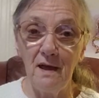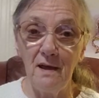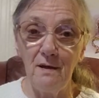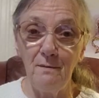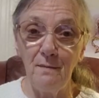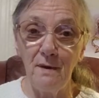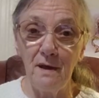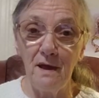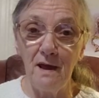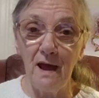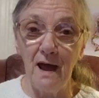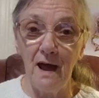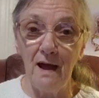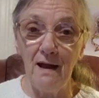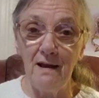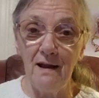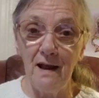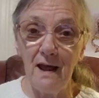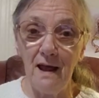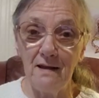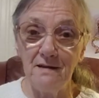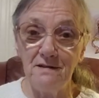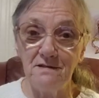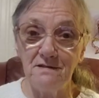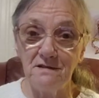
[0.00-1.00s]
eBay
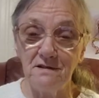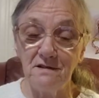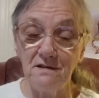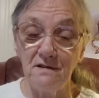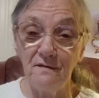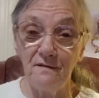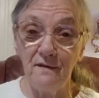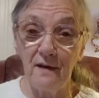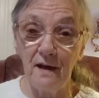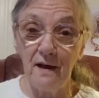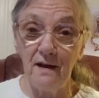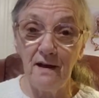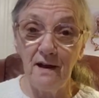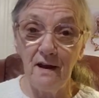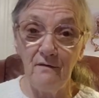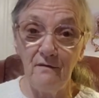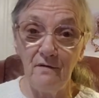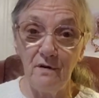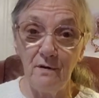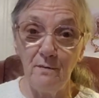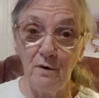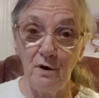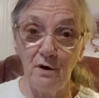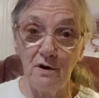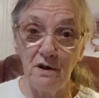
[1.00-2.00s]
and Etsy to find
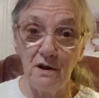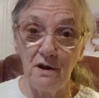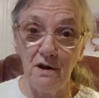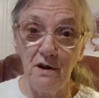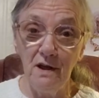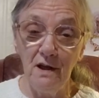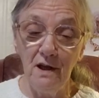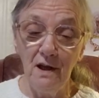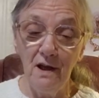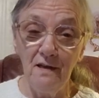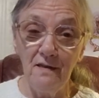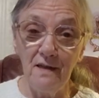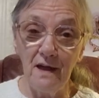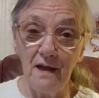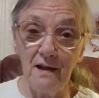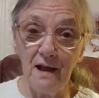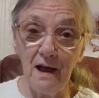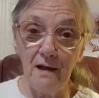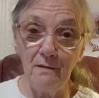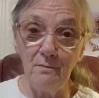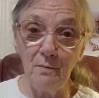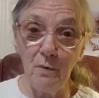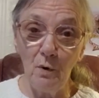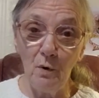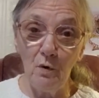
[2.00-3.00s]
everybody that
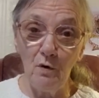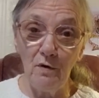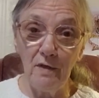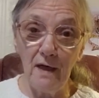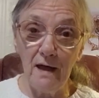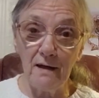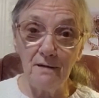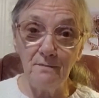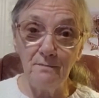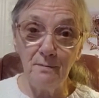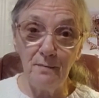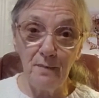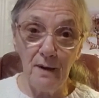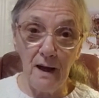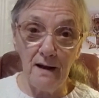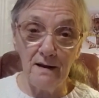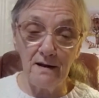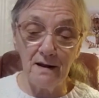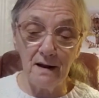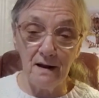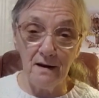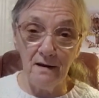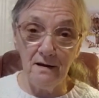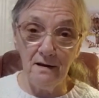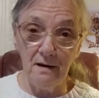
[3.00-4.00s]
had bought that
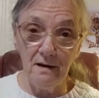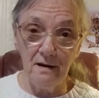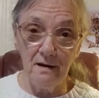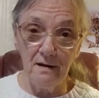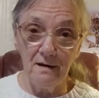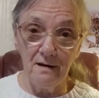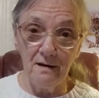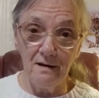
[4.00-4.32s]
pattern.